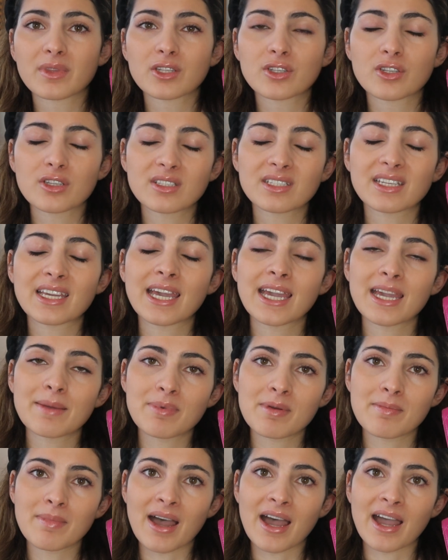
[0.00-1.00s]
Just keep
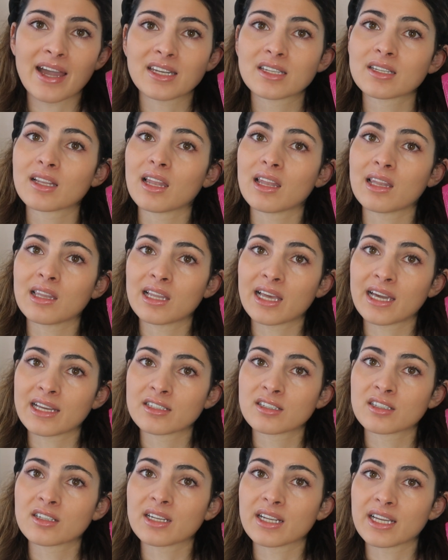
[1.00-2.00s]
in mind,
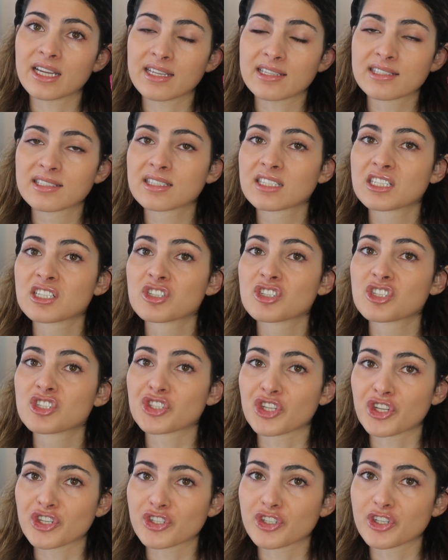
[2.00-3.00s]
leather is
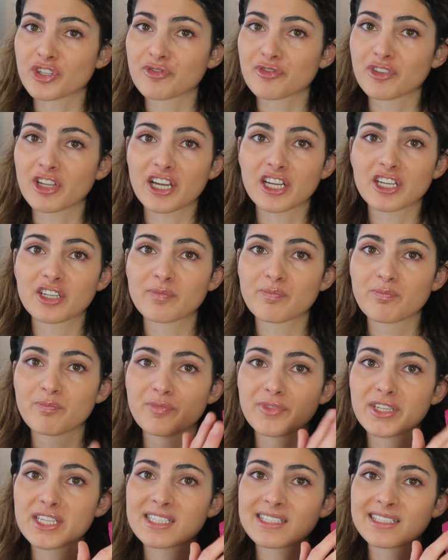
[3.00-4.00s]
sensitive. Like
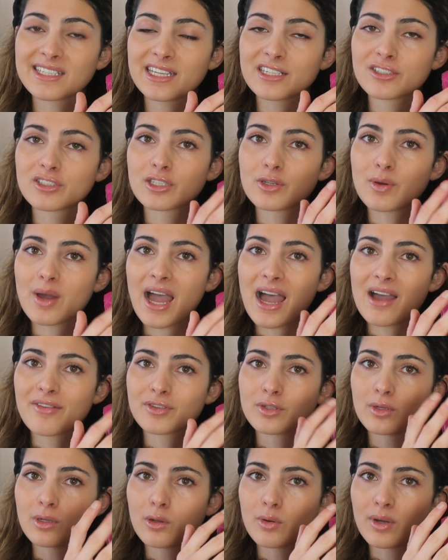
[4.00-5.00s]
this leather, you have
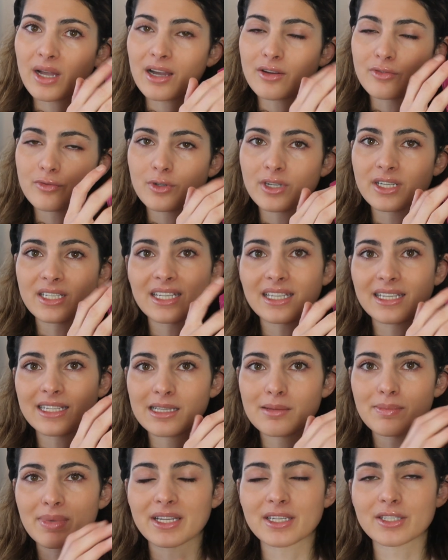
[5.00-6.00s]
to look out for it a
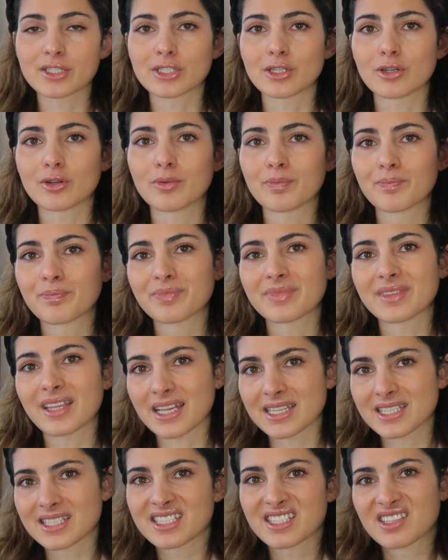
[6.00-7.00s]
little bit. So
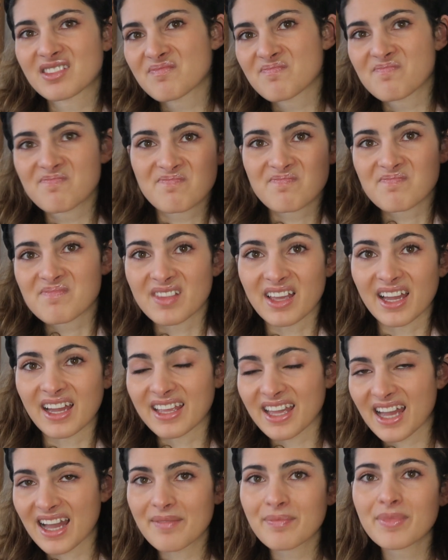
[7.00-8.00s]
that's
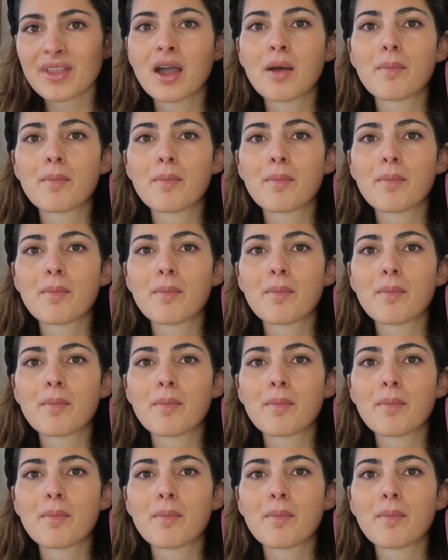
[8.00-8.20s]
yeah.